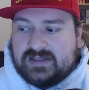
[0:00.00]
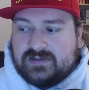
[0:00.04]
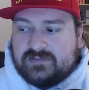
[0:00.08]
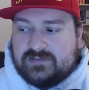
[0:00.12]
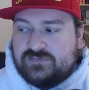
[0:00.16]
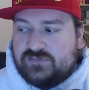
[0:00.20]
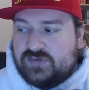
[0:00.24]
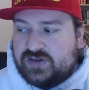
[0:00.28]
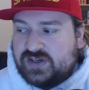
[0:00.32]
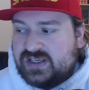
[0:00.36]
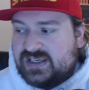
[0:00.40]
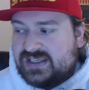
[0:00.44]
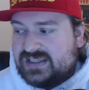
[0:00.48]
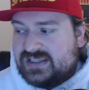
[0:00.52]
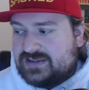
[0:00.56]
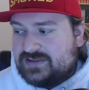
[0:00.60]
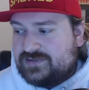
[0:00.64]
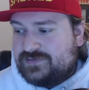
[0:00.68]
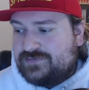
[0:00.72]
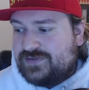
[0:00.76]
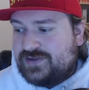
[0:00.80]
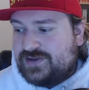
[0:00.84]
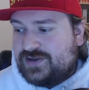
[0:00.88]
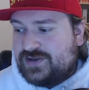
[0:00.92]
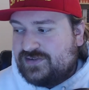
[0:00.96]
Looking at
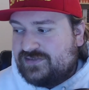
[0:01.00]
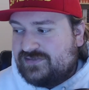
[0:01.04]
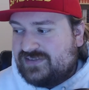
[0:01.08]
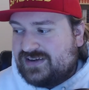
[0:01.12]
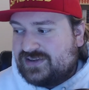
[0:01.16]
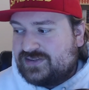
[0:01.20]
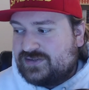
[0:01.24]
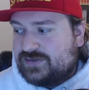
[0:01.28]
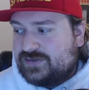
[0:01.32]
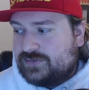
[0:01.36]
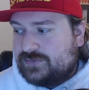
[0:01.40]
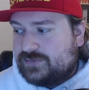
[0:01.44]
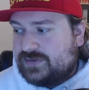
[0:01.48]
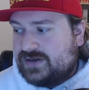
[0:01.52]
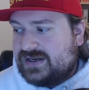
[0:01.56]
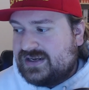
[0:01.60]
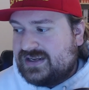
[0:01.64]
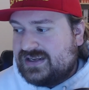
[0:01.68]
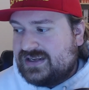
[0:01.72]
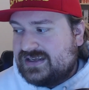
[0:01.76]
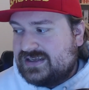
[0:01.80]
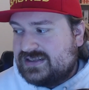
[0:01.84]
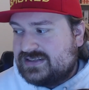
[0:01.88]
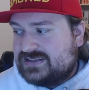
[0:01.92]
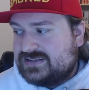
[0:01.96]
this video length
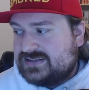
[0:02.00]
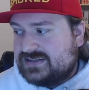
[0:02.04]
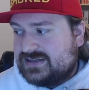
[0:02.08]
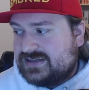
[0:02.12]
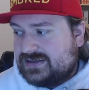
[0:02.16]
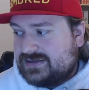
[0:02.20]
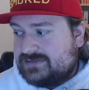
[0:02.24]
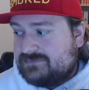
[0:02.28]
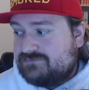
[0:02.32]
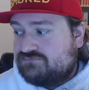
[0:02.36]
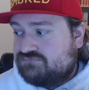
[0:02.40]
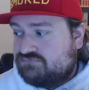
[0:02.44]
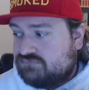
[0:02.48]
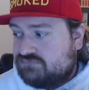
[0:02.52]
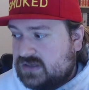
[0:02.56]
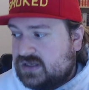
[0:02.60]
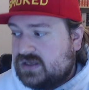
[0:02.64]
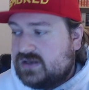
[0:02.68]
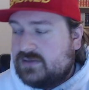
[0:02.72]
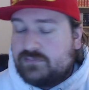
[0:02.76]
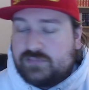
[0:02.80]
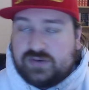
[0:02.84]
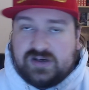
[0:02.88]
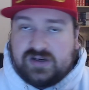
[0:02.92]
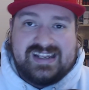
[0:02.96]
already, it's like
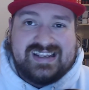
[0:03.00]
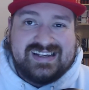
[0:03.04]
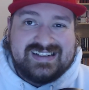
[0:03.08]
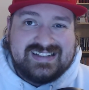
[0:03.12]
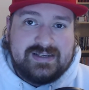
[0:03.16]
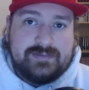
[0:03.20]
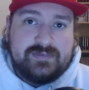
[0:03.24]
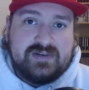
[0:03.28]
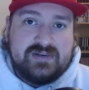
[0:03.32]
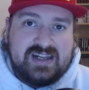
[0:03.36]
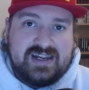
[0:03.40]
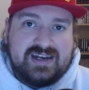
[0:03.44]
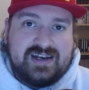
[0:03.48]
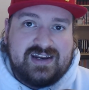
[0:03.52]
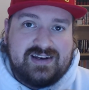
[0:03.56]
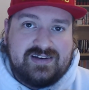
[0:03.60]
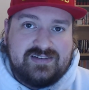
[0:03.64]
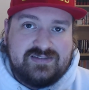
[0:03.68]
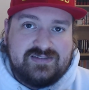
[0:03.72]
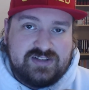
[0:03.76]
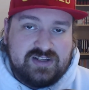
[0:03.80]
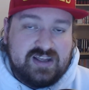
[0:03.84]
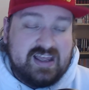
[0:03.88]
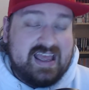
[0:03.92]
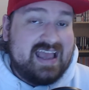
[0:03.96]
pretty
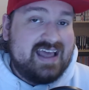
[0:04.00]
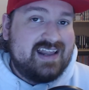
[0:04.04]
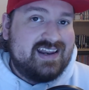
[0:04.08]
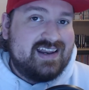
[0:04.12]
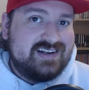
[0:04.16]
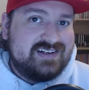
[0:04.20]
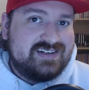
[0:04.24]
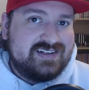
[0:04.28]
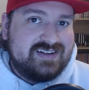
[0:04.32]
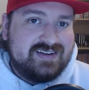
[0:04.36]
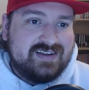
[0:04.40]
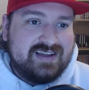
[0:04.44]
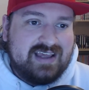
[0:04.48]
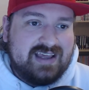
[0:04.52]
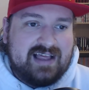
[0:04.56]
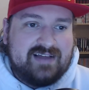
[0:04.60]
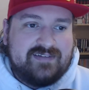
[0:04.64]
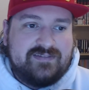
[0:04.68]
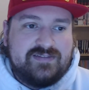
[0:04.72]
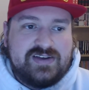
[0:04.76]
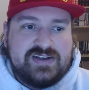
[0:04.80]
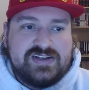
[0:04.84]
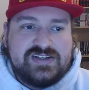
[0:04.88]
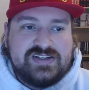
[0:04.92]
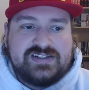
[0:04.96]
intimidating to edit,
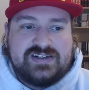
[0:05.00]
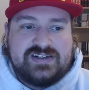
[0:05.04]
at least,